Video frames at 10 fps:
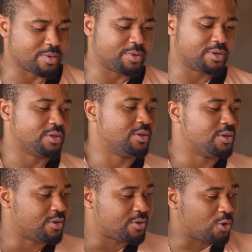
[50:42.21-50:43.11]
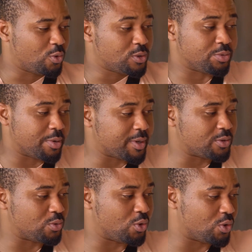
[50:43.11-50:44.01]
Mama, always
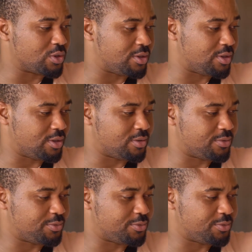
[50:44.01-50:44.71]
remember to lock the